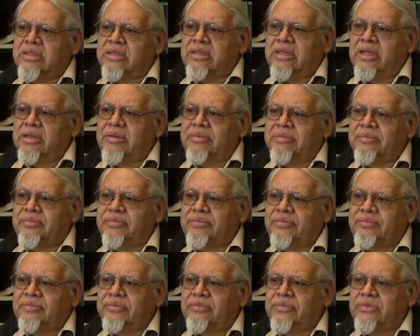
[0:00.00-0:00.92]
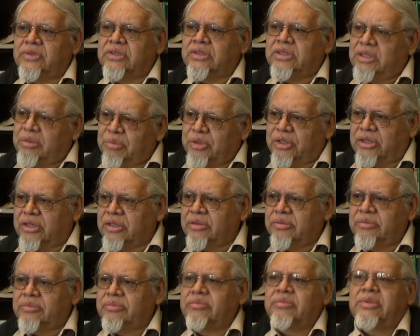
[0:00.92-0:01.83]
the same. They're
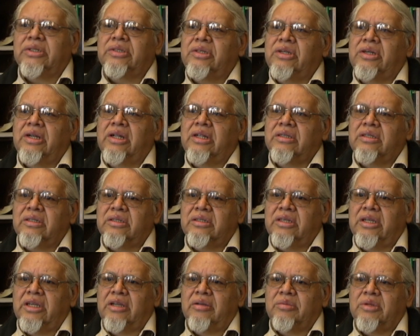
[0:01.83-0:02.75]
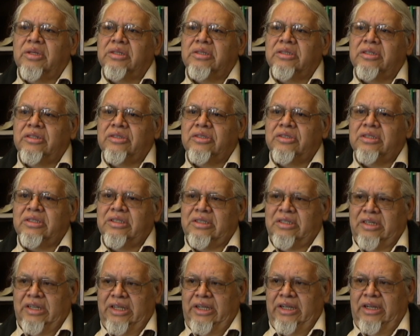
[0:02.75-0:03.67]
similar, but they're not the same. Because there's
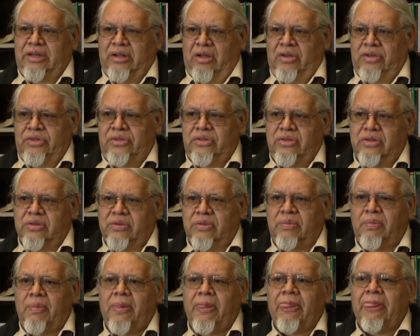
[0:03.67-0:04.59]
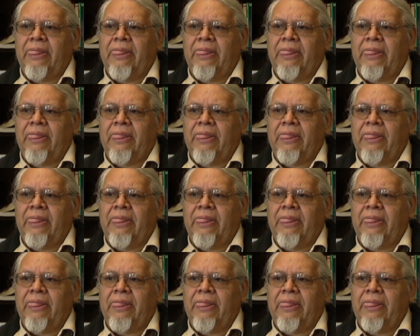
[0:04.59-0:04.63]
this need also